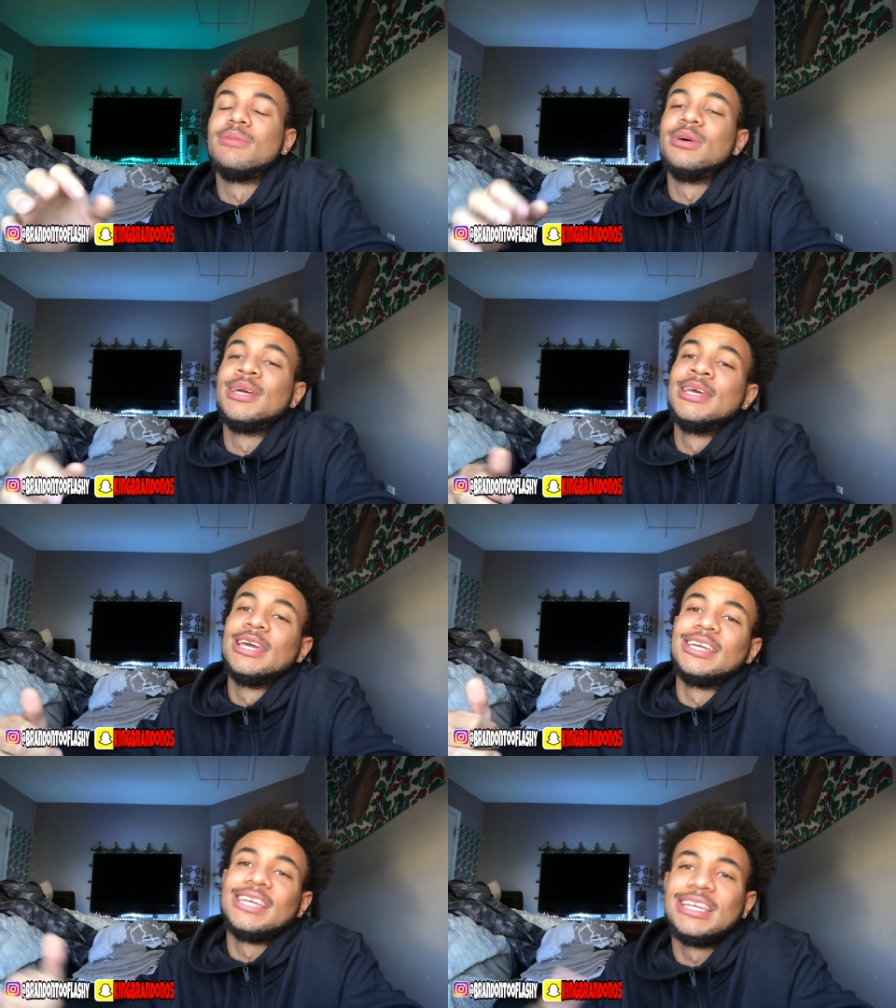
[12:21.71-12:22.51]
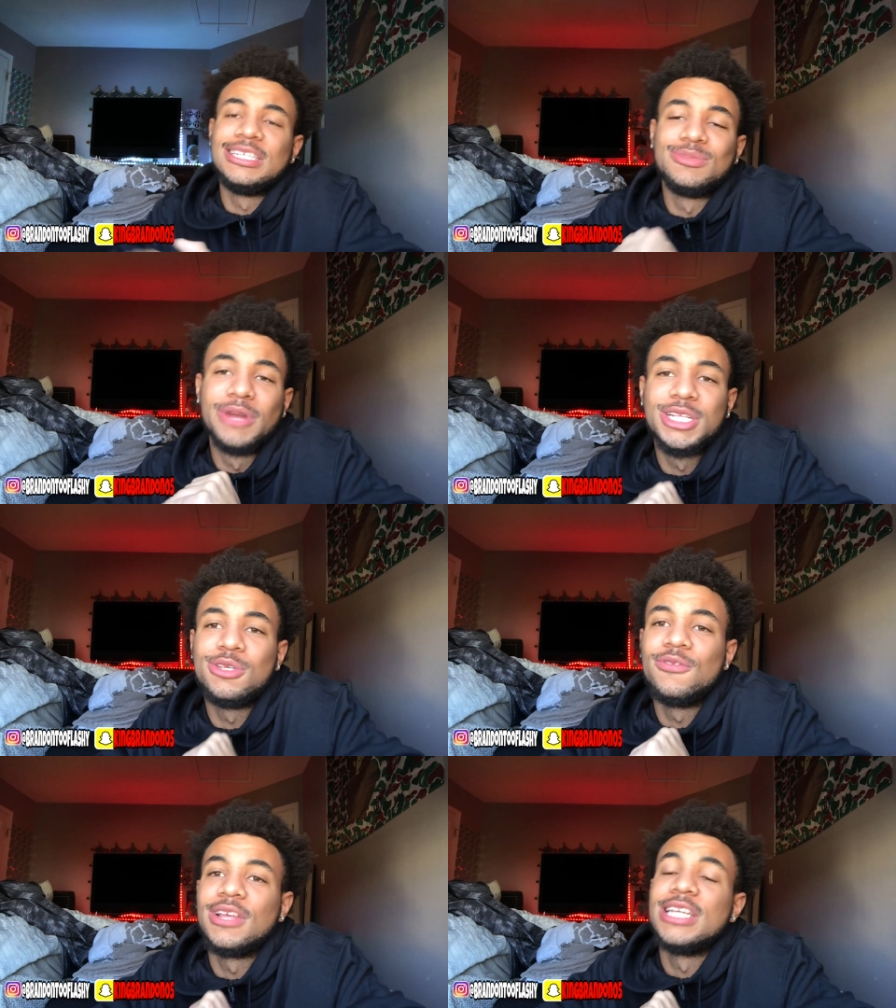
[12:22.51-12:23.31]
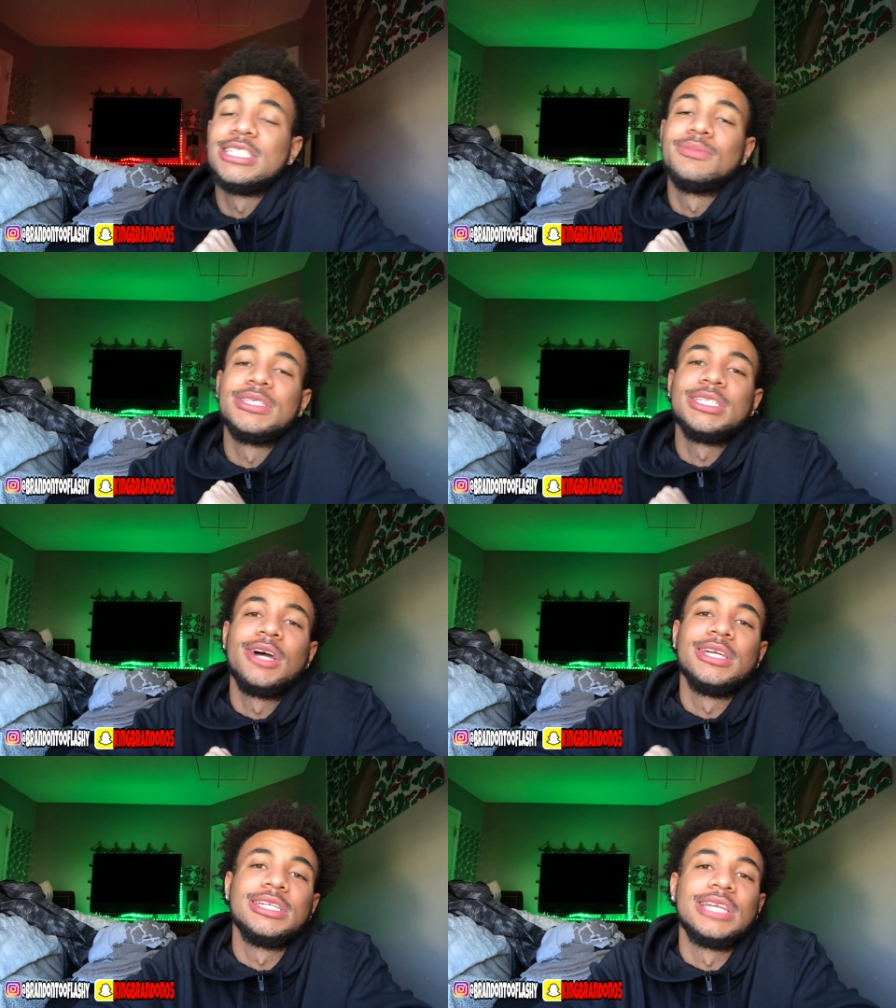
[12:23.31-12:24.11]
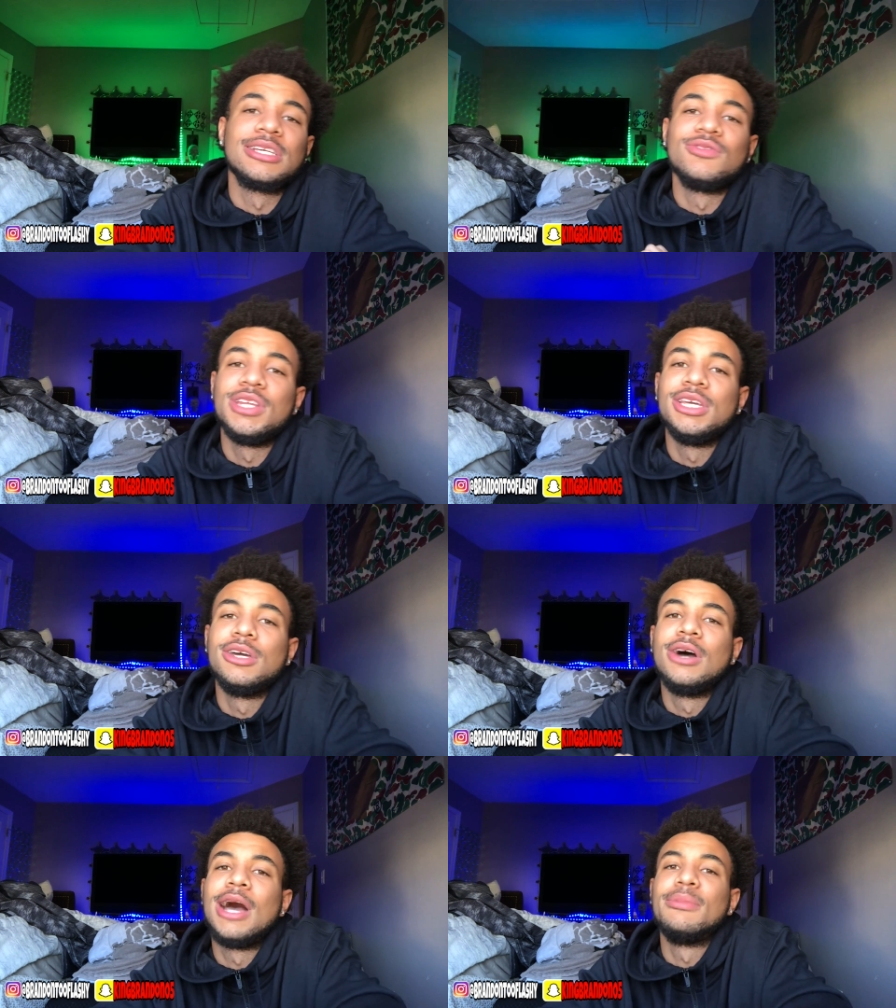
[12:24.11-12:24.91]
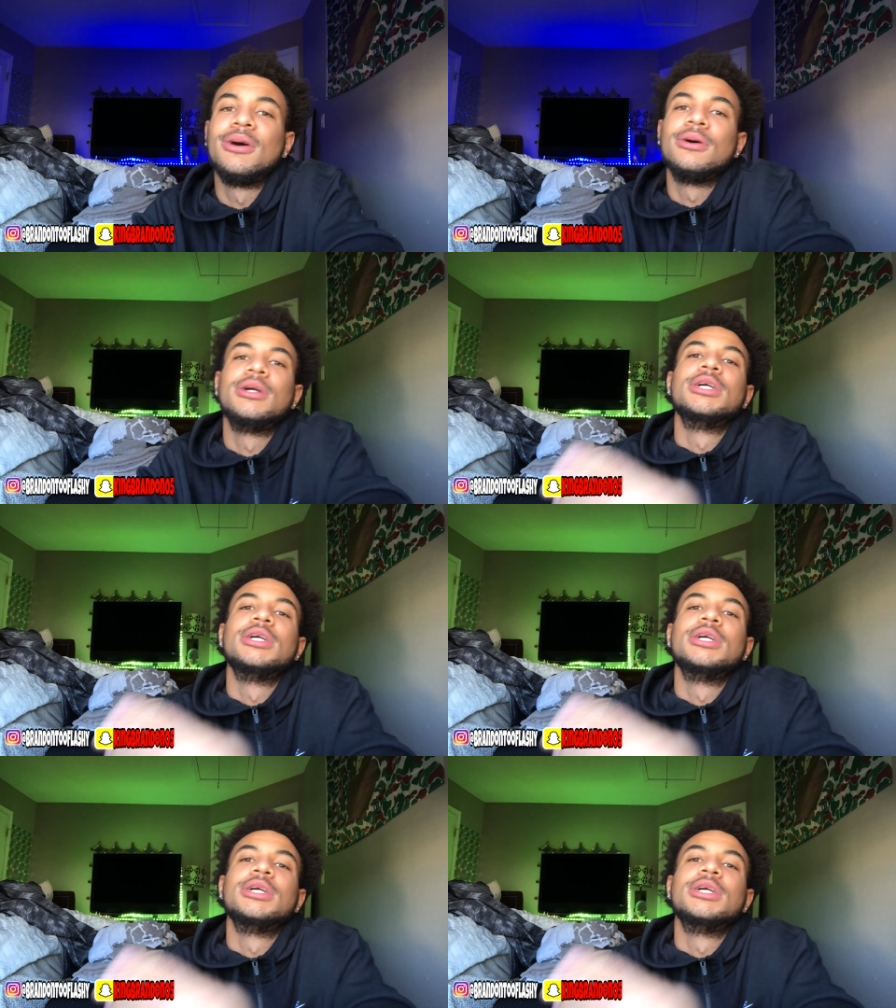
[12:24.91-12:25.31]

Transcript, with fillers: But again, this brand new Flash, am going to see y'all in the next video. I'm out.